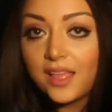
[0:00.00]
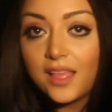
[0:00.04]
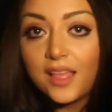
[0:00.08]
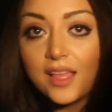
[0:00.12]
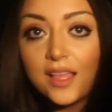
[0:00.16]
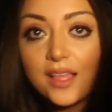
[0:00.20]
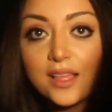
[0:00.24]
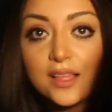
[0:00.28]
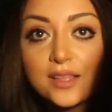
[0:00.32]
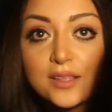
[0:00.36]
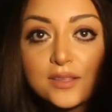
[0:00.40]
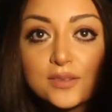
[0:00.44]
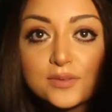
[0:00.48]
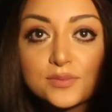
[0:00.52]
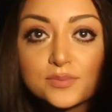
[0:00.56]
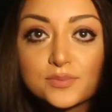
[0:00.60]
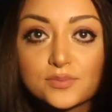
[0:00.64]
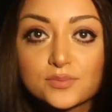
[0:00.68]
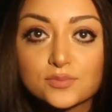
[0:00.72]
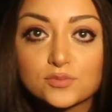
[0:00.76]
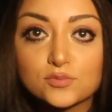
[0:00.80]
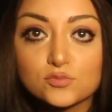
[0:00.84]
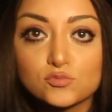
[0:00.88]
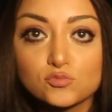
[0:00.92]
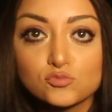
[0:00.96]

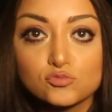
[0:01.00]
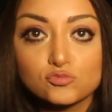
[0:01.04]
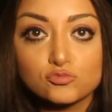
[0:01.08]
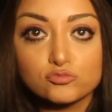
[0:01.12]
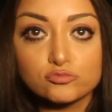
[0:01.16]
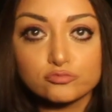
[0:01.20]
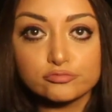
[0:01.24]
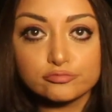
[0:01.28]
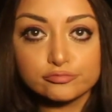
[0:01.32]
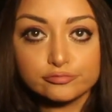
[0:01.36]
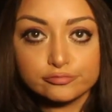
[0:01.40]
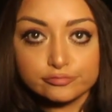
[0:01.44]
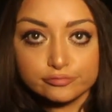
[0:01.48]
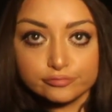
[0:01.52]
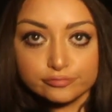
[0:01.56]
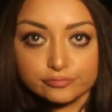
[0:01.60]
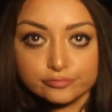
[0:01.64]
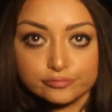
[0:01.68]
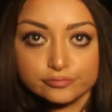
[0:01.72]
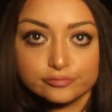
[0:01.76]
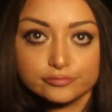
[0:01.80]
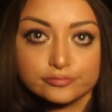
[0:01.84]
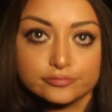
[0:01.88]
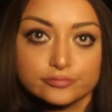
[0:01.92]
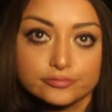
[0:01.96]

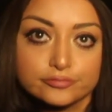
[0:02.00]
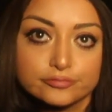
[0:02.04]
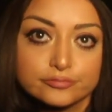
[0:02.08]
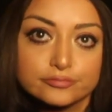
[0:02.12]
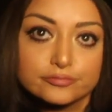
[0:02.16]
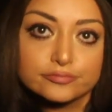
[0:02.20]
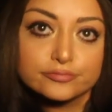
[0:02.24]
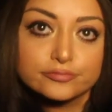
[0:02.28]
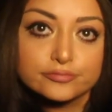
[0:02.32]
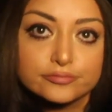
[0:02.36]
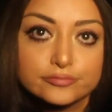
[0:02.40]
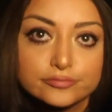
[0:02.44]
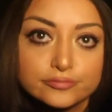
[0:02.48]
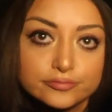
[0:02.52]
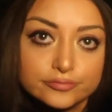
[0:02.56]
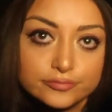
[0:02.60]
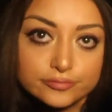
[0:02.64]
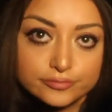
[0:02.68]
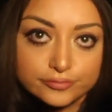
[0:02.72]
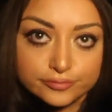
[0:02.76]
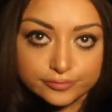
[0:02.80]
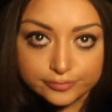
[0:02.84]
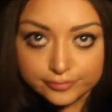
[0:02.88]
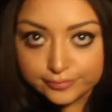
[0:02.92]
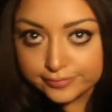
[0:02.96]

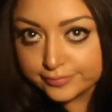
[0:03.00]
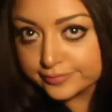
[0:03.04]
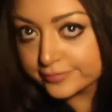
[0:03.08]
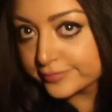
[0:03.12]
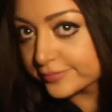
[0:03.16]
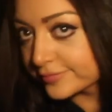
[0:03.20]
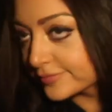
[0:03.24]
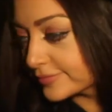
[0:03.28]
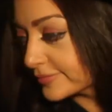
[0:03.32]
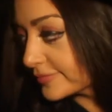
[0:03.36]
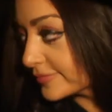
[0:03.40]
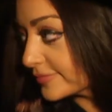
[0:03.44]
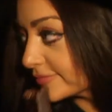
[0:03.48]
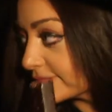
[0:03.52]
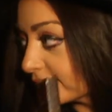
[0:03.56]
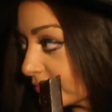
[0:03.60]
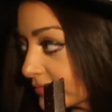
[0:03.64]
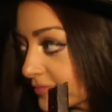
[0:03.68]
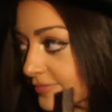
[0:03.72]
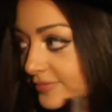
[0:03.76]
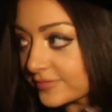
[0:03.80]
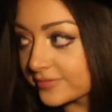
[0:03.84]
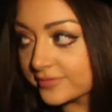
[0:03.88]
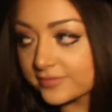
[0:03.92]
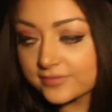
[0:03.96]

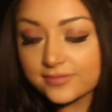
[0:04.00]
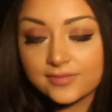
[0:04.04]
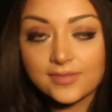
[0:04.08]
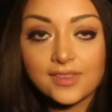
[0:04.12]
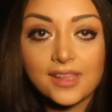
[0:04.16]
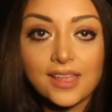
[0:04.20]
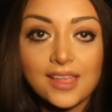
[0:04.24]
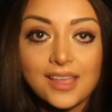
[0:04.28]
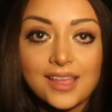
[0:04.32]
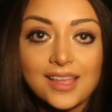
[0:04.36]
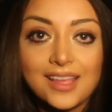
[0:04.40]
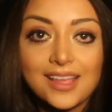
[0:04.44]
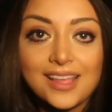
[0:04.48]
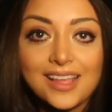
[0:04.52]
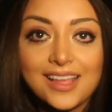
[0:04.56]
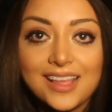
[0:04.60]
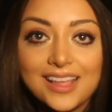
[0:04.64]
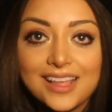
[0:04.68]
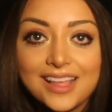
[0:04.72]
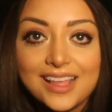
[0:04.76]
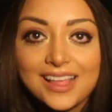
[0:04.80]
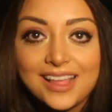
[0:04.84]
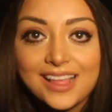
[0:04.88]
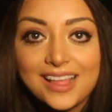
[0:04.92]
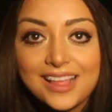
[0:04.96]

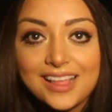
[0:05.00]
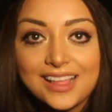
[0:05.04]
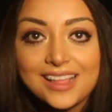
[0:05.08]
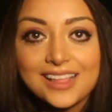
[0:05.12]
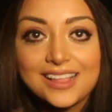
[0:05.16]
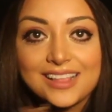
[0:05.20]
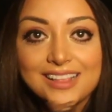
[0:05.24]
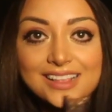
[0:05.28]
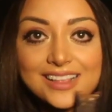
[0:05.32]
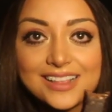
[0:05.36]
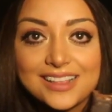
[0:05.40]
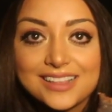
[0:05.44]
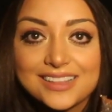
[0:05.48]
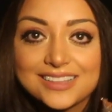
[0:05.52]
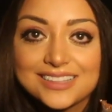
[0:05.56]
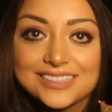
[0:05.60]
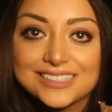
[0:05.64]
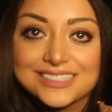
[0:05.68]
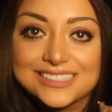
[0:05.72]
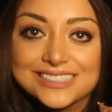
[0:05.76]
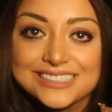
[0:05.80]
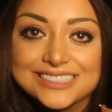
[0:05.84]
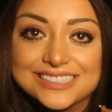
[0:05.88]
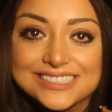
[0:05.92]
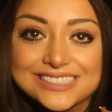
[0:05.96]

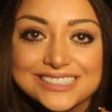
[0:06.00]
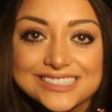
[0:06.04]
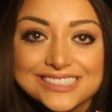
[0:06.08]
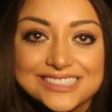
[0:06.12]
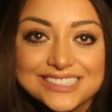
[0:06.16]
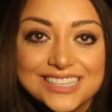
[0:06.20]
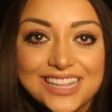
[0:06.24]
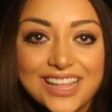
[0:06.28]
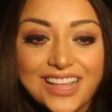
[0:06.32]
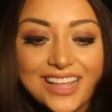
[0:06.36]
This person isn't speaking.